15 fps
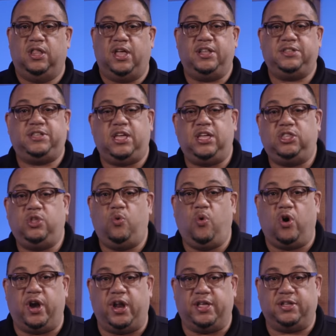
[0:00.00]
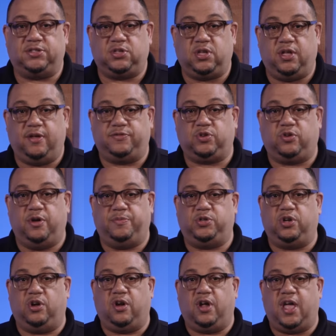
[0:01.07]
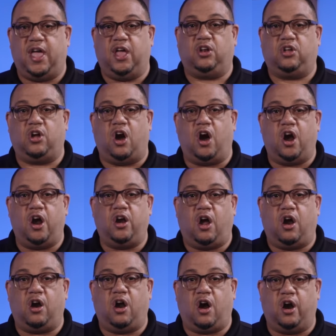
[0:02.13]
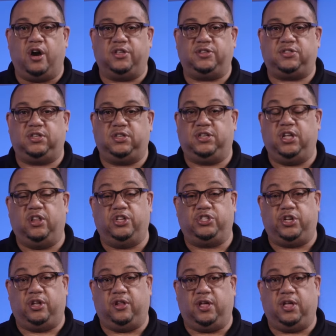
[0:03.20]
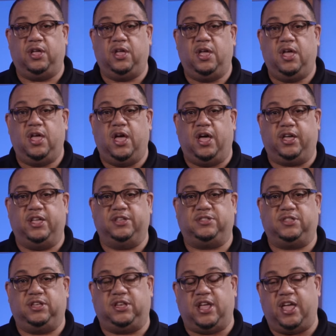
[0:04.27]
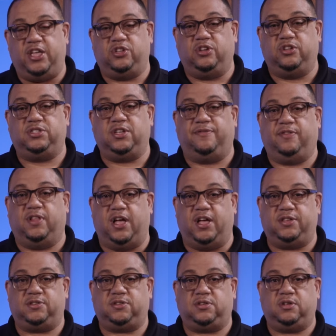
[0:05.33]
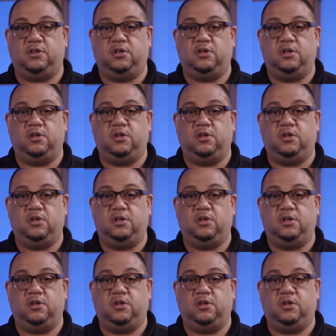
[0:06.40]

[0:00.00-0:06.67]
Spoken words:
Let us heed the warnings of Scripture and guard our hearts diligently against the dangers of lust.